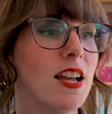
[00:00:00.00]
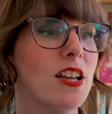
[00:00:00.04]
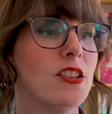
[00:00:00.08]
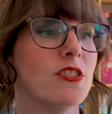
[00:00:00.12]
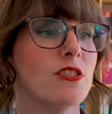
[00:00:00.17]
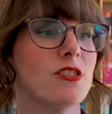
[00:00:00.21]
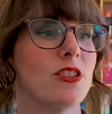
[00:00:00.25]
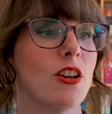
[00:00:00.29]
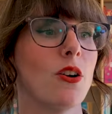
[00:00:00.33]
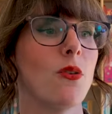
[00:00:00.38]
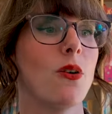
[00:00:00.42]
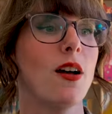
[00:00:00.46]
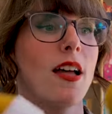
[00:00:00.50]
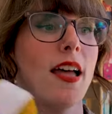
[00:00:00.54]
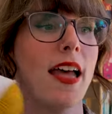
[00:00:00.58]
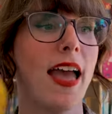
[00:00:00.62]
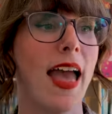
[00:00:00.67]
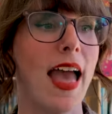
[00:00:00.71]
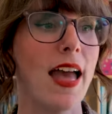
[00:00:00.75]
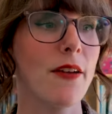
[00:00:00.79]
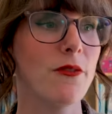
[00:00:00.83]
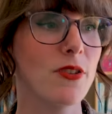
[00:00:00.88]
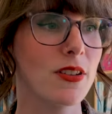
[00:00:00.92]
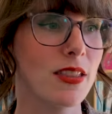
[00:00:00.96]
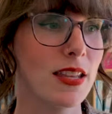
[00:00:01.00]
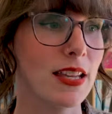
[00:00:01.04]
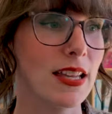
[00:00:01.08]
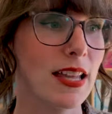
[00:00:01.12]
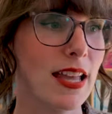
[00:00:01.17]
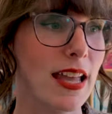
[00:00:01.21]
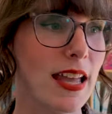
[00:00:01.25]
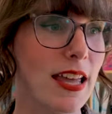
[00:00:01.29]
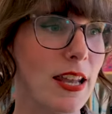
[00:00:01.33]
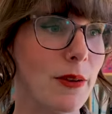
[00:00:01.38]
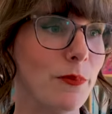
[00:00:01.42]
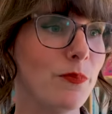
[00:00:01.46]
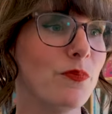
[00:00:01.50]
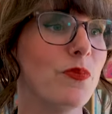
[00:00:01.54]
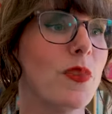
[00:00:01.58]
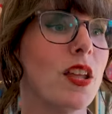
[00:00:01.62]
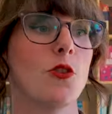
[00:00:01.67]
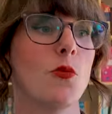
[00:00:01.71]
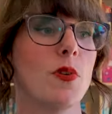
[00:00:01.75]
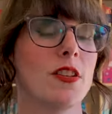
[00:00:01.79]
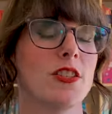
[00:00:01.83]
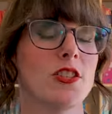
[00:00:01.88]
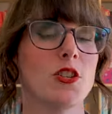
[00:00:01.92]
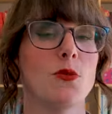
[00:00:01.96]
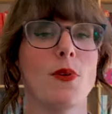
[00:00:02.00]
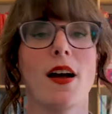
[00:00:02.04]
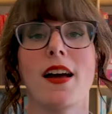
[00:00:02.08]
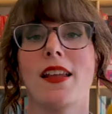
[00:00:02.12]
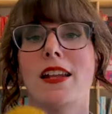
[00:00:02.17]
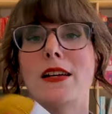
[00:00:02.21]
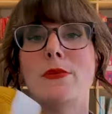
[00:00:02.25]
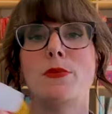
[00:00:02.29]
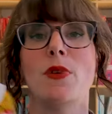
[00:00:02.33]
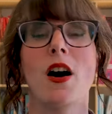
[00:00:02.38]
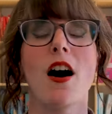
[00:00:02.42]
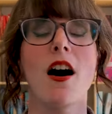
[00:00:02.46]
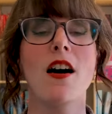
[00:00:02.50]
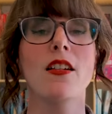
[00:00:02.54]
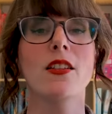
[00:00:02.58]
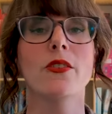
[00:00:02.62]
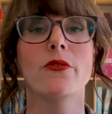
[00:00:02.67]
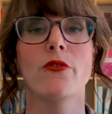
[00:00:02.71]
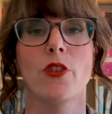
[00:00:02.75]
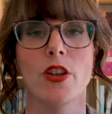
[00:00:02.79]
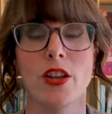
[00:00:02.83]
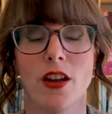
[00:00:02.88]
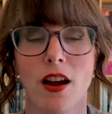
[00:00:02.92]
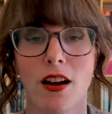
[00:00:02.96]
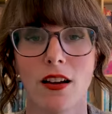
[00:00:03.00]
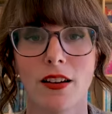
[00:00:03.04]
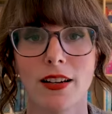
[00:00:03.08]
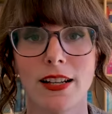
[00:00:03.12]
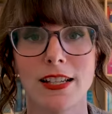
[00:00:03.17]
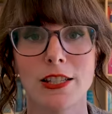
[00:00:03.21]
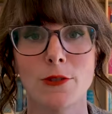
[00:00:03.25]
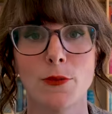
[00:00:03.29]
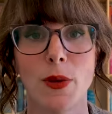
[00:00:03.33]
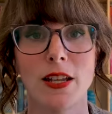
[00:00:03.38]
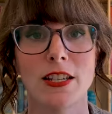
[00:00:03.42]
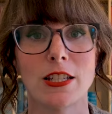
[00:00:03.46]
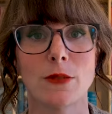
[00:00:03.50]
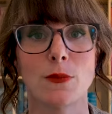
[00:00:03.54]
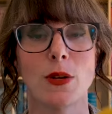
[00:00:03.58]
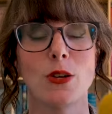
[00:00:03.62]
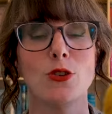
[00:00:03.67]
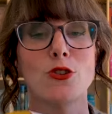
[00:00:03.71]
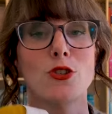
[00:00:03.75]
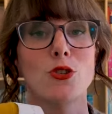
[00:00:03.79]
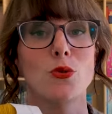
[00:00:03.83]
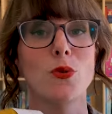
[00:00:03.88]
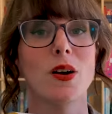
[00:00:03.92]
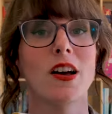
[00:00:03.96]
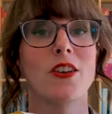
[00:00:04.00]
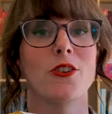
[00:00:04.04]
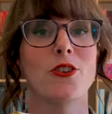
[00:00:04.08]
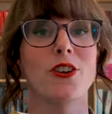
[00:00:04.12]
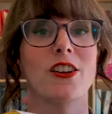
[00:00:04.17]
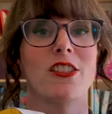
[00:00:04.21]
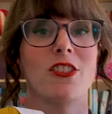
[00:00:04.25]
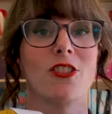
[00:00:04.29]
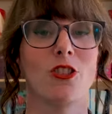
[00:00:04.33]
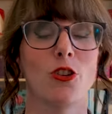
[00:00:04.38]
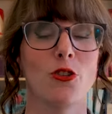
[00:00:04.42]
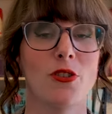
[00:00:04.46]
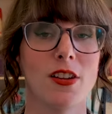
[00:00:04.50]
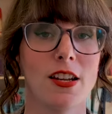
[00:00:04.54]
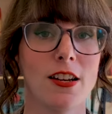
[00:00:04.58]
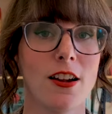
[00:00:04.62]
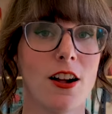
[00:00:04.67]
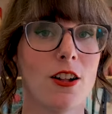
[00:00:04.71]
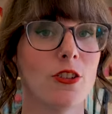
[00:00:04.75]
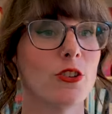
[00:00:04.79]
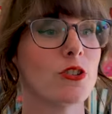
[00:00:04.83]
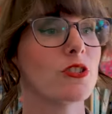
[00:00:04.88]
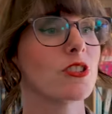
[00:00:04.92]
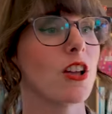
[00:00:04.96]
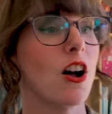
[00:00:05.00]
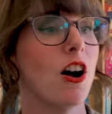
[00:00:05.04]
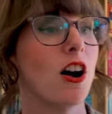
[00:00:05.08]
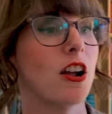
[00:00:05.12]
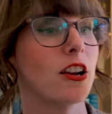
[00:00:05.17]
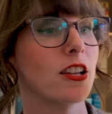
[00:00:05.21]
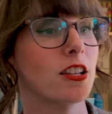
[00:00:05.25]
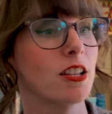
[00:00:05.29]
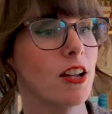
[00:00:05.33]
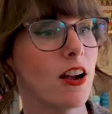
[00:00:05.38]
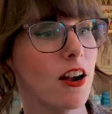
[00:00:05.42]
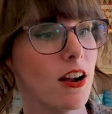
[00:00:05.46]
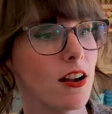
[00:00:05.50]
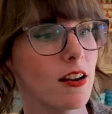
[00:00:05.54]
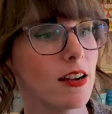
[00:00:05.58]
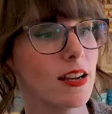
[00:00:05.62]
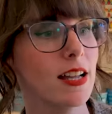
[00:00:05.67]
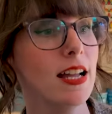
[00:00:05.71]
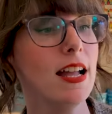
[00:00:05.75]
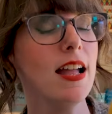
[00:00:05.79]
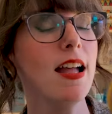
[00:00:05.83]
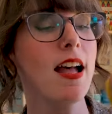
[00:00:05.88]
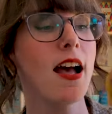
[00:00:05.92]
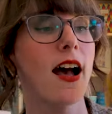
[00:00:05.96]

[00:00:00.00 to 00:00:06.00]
So everything in, once you add up all of the yarn, I spent about $230 on yarn.